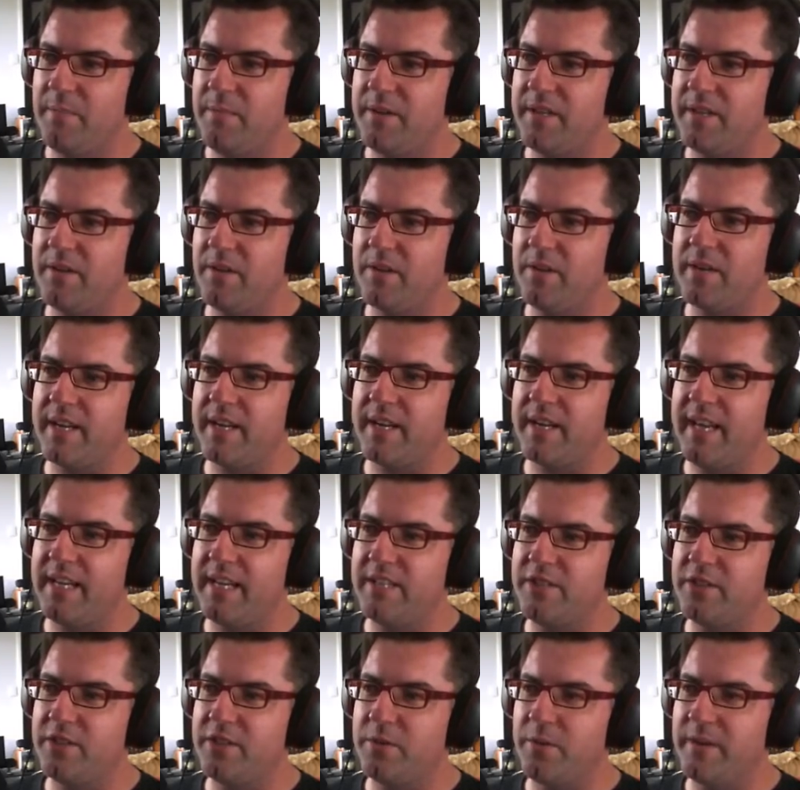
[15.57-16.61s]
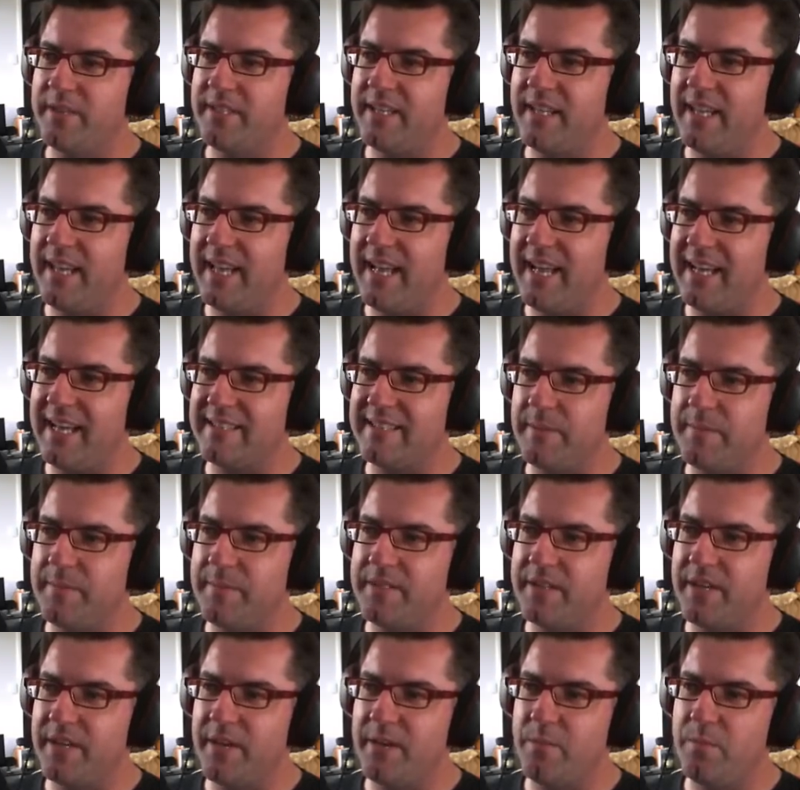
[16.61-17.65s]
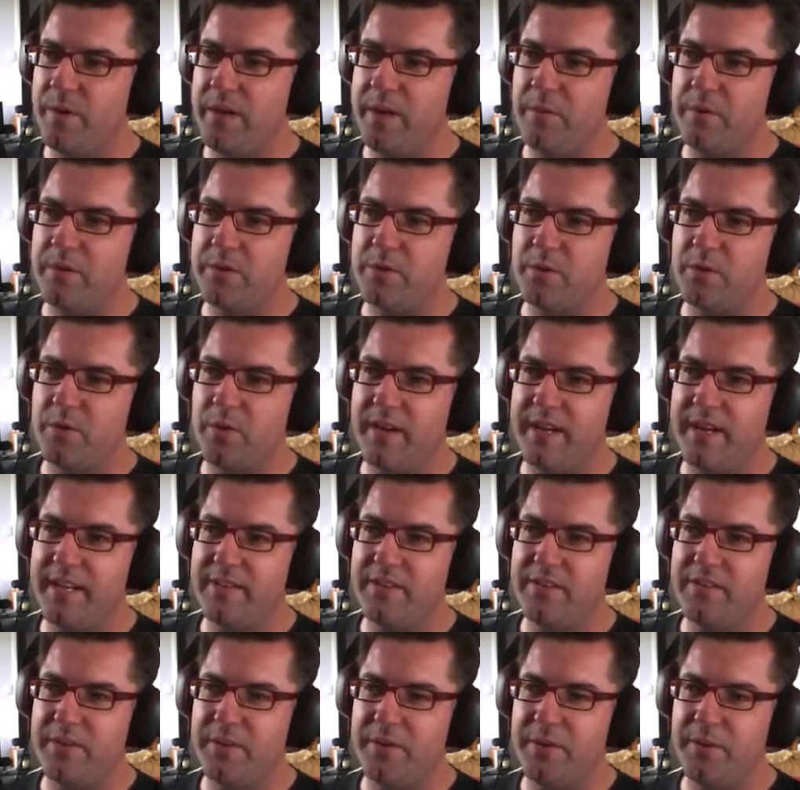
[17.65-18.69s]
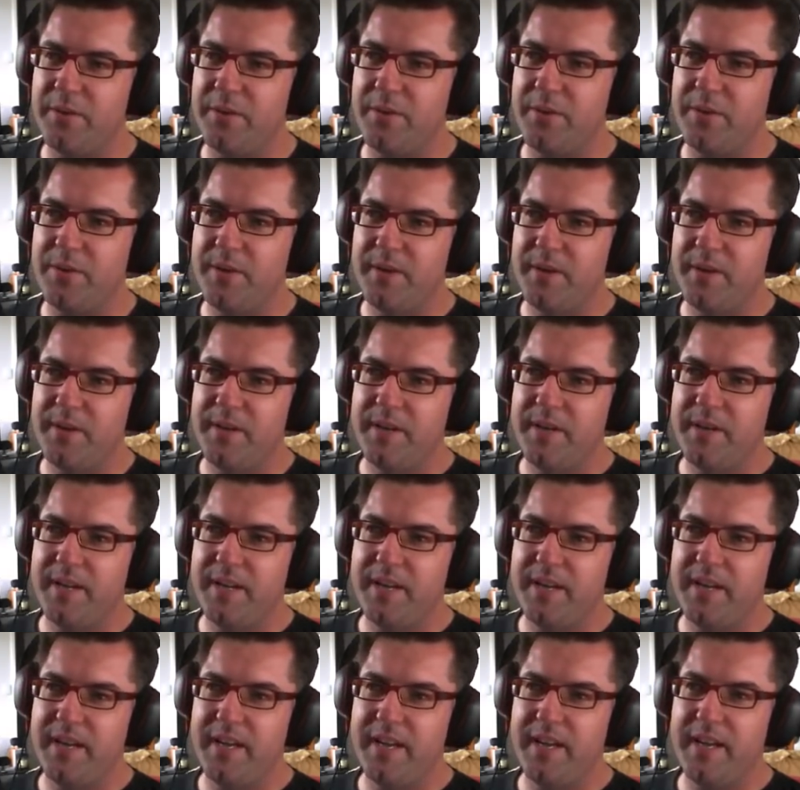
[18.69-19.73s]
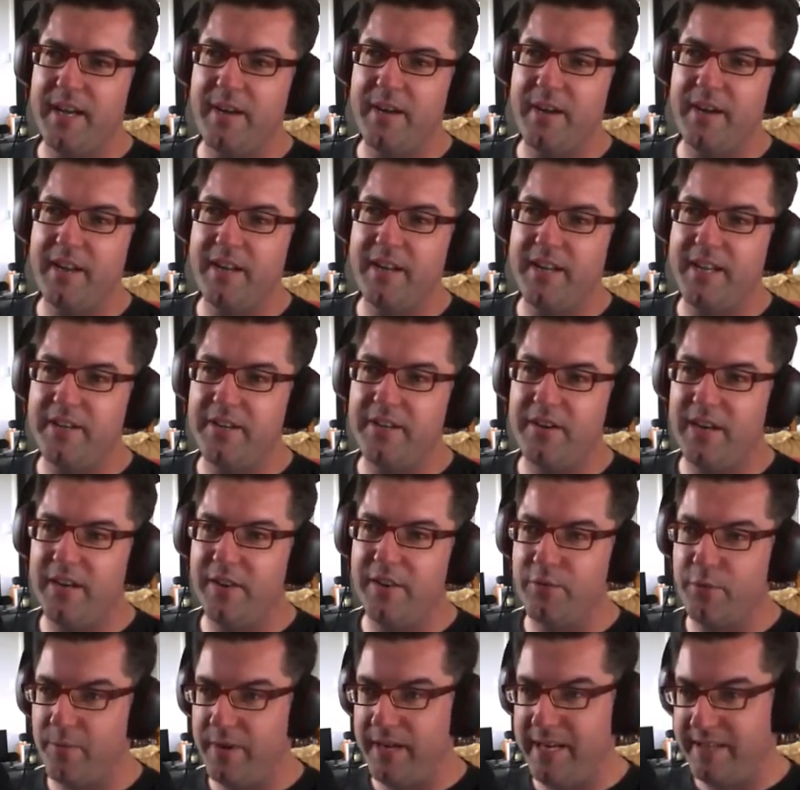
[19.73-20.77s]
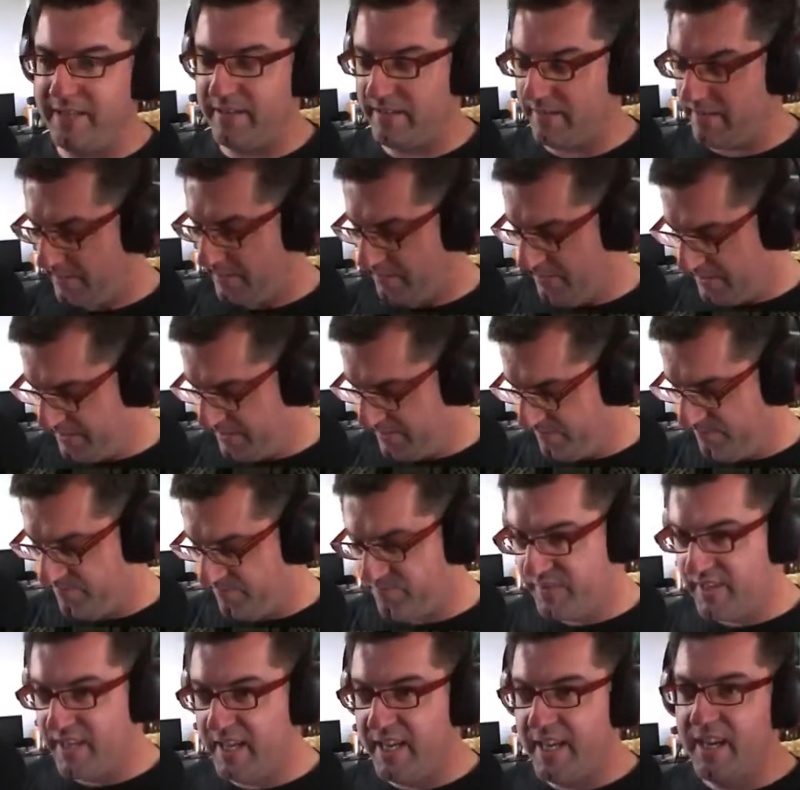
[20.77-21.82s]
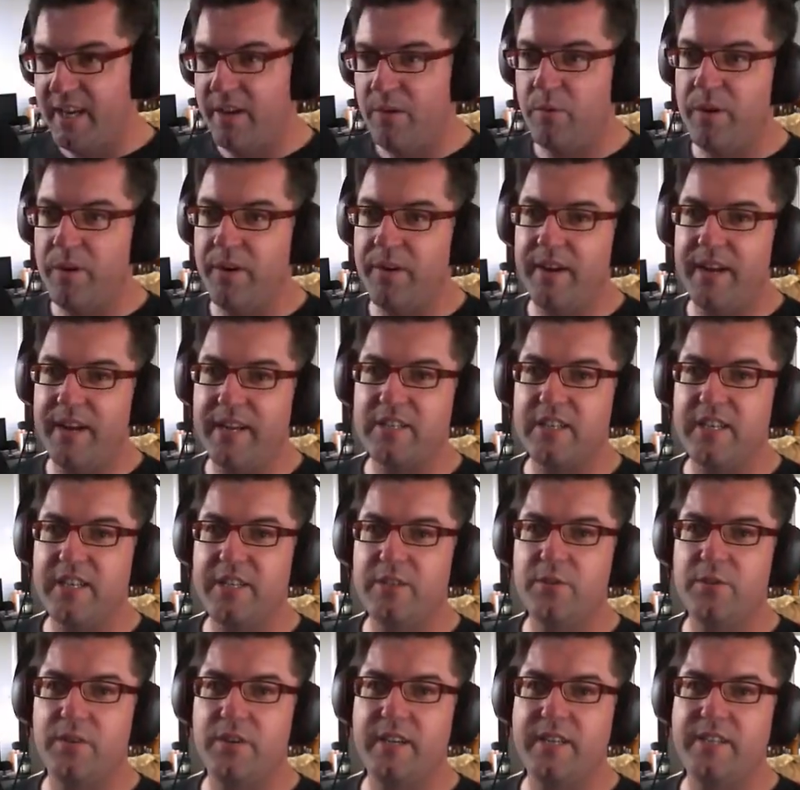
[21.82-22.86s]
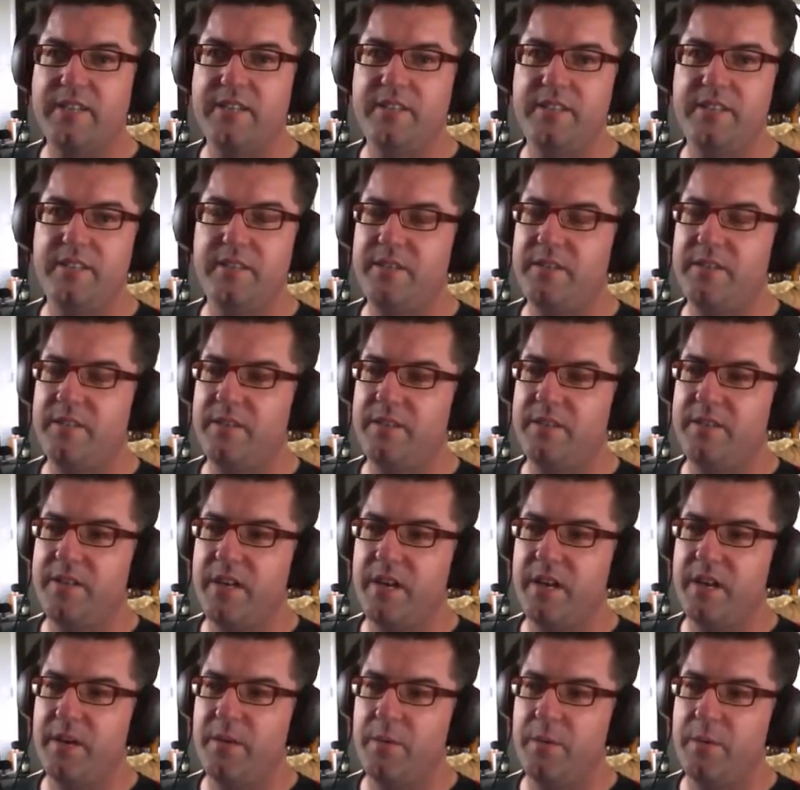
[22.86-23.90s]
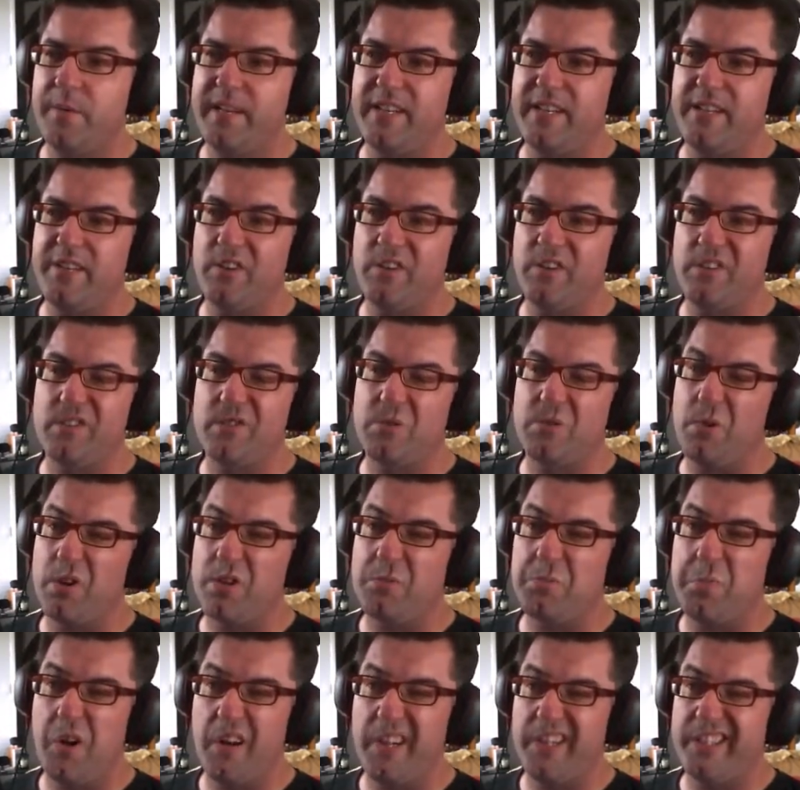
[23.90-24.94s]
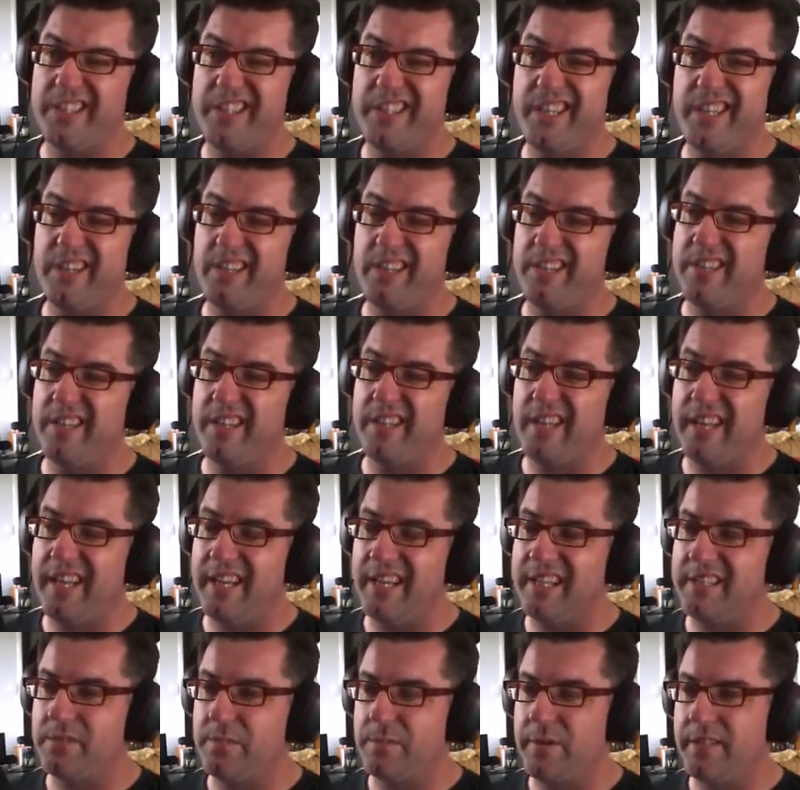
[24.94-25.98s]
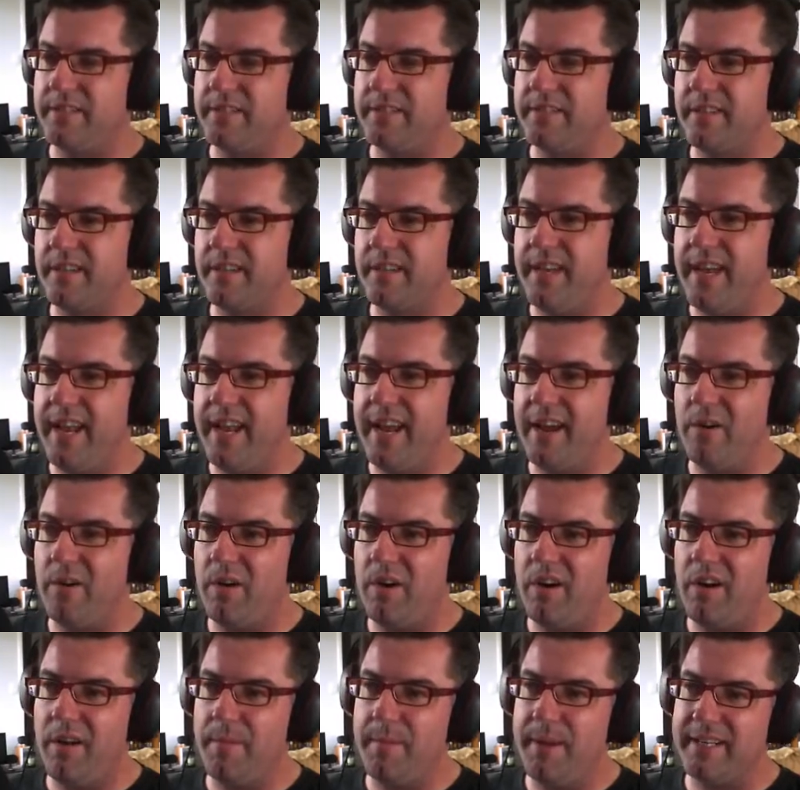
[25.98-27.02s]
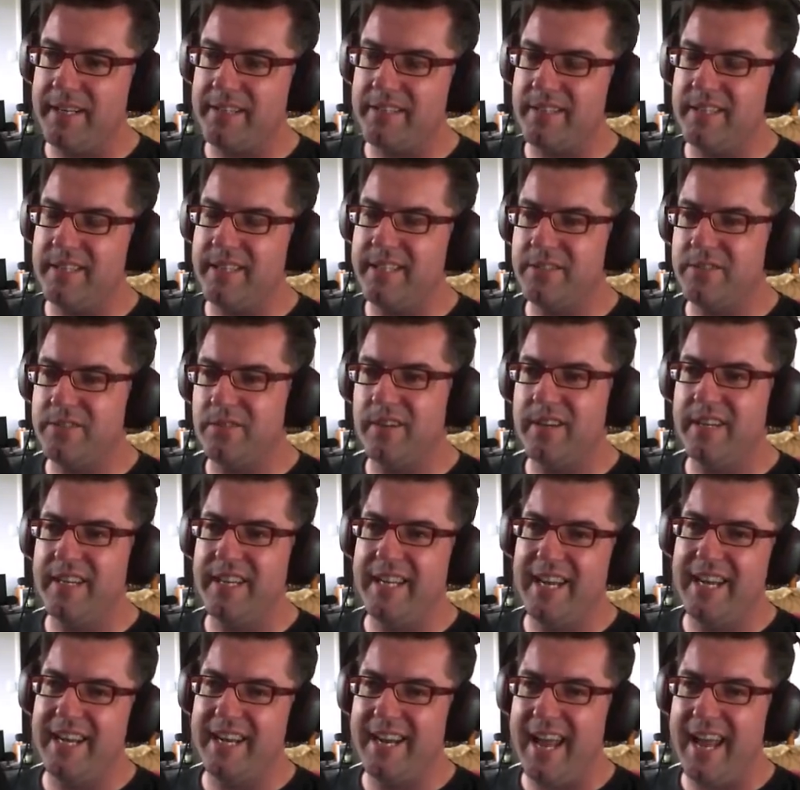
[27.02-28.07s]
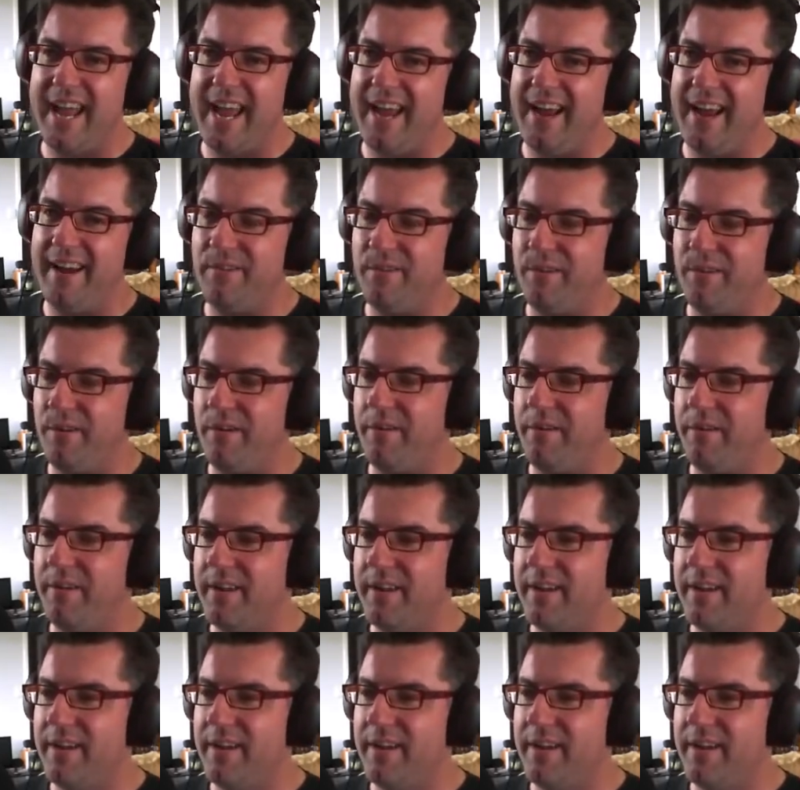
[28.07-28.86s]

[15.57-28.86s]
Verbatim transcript: But look, as you saw in the last episode, we were trying to... I'd only died 3 times. We're actually trying to go... We went and got squashed by a shield in the last one. So now I'm actually trying to get an arrow.